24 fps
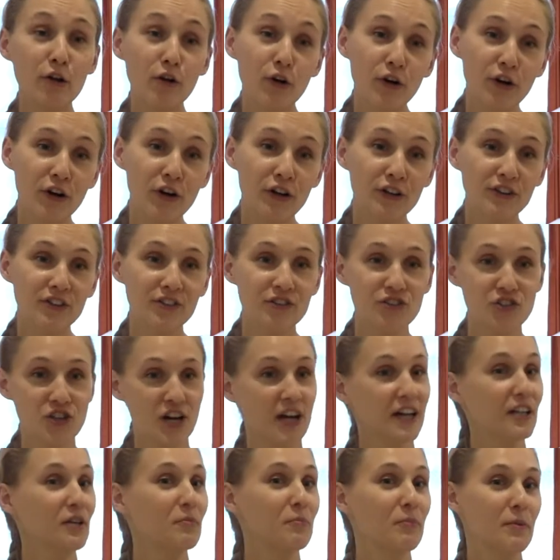learned,
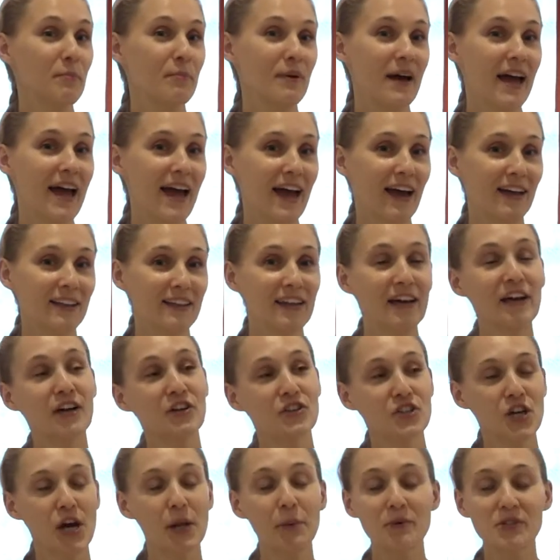China prepared,
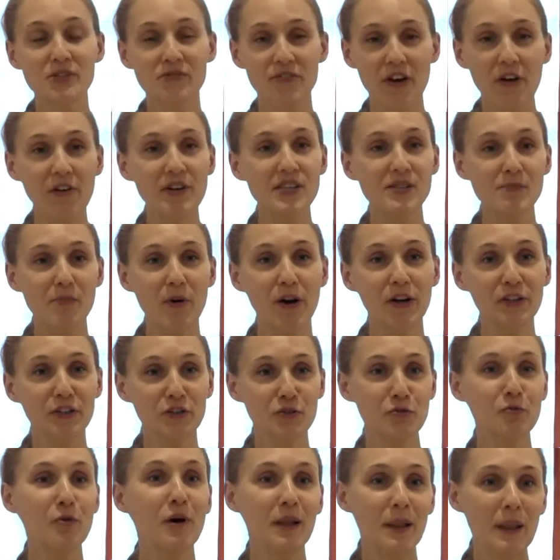China was very smart
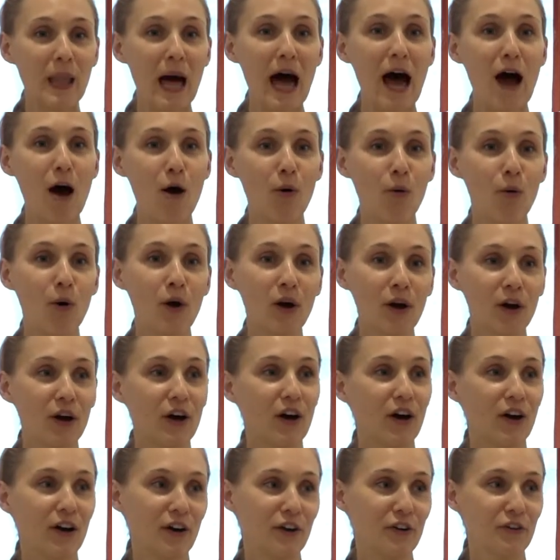to allow
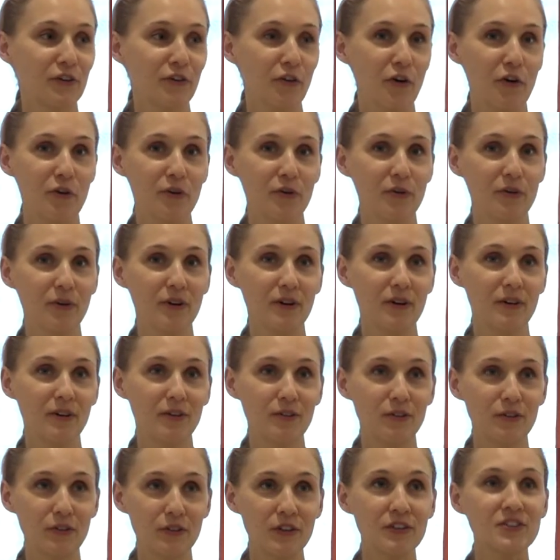
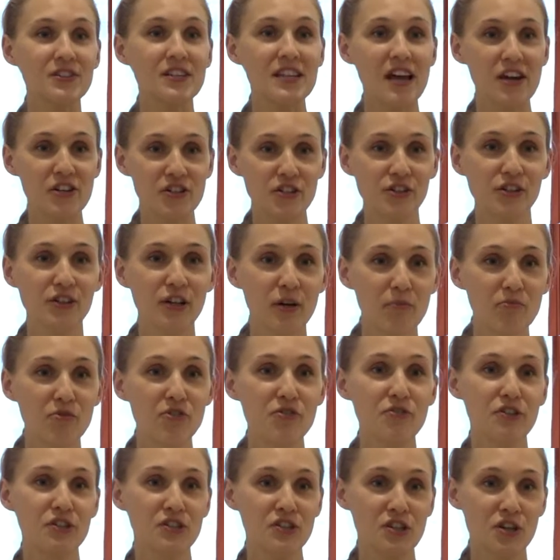international
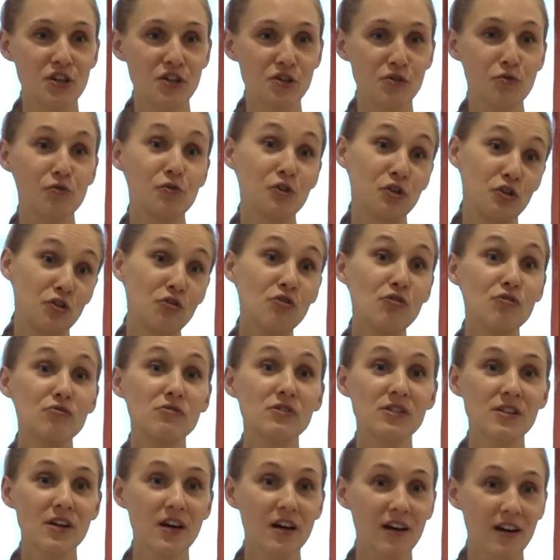community to
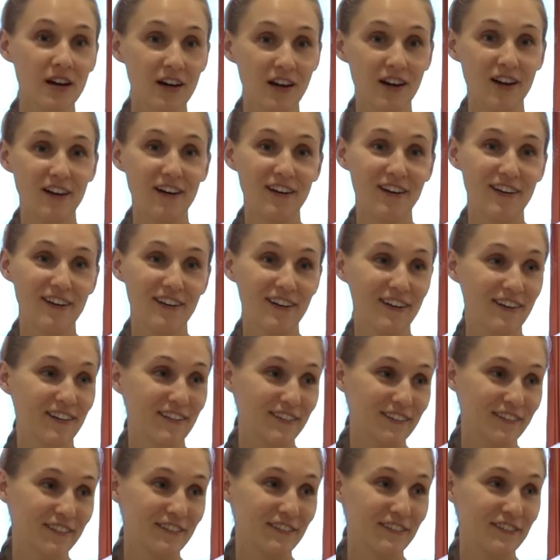use
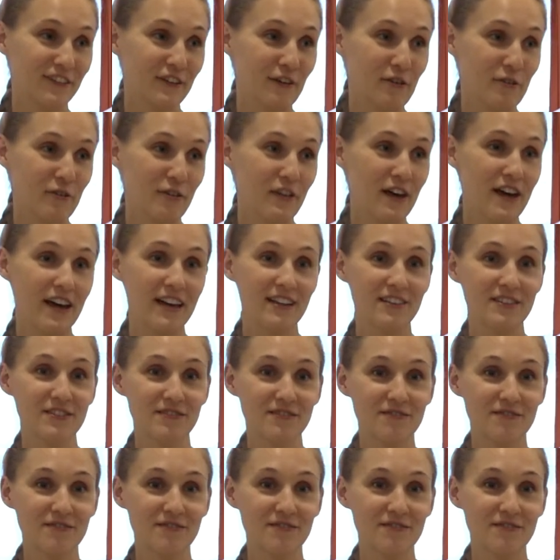their